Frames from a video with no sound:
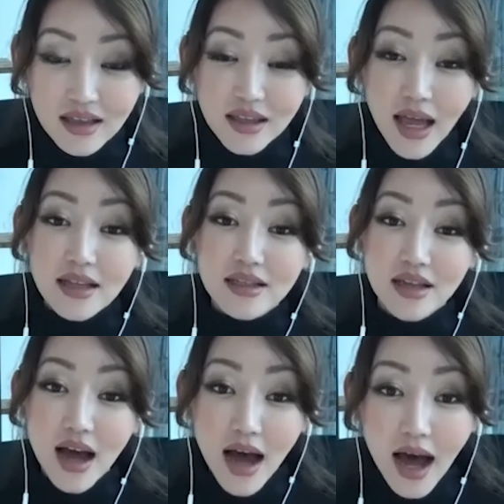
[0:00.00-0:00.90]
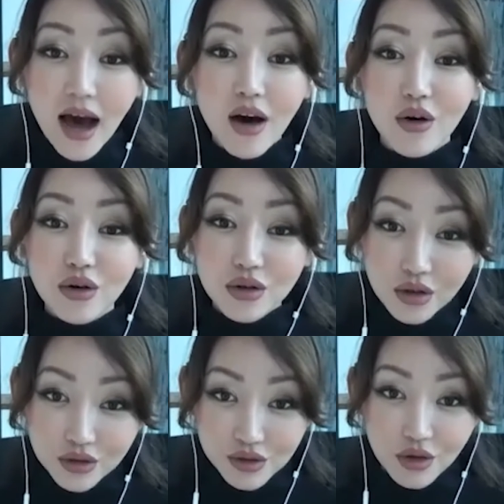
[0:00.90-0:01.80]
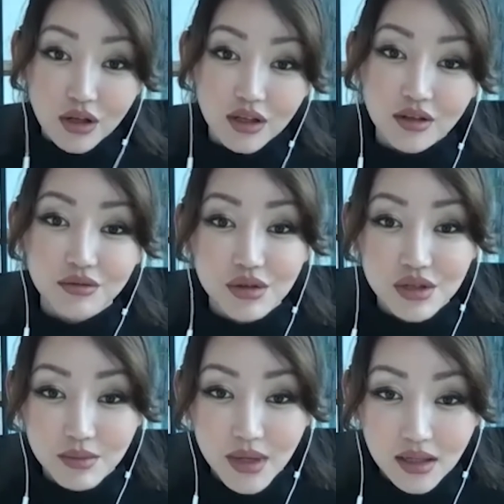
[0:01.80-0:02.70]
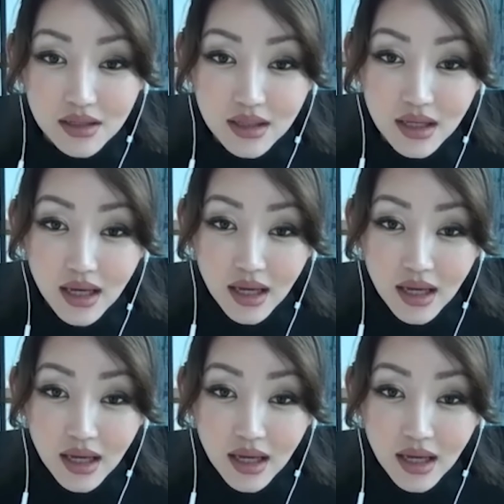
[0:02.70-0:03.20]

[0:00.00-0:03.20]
That's how controlling the regime is.